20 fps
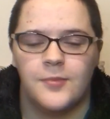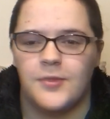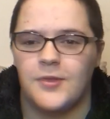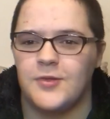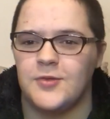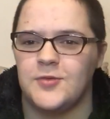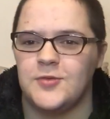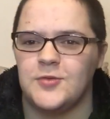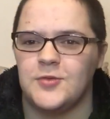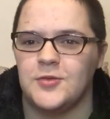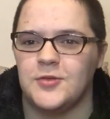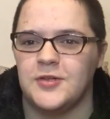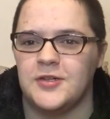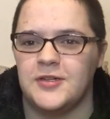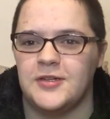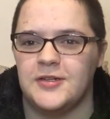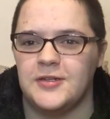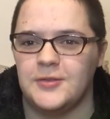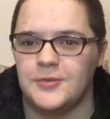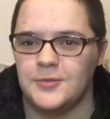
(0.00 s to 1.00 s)
the
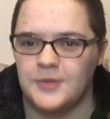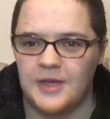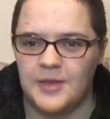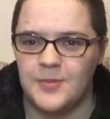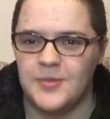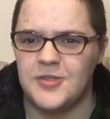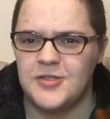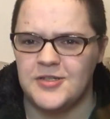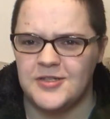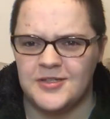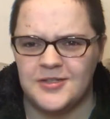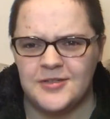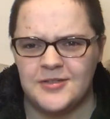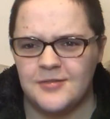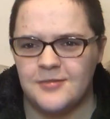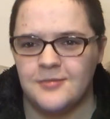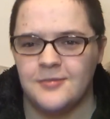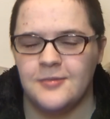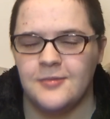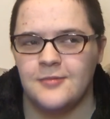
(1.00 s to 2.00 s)
story or images
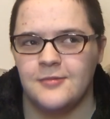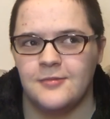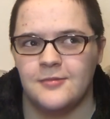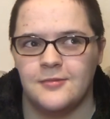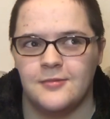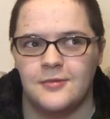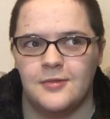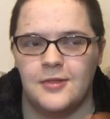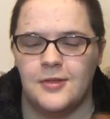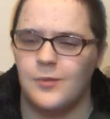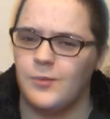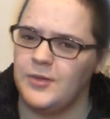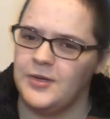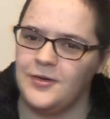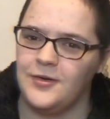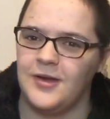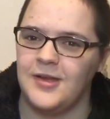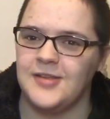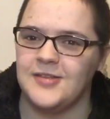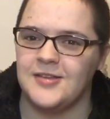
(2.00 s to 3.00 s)
that we
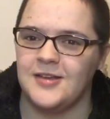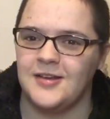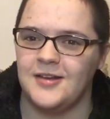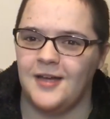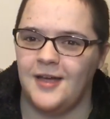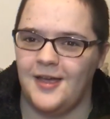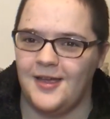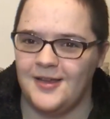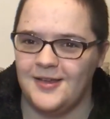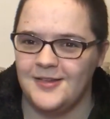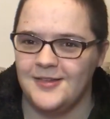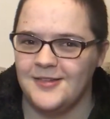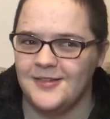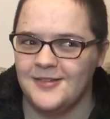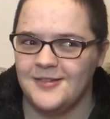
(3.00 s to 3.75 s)
create inside our head,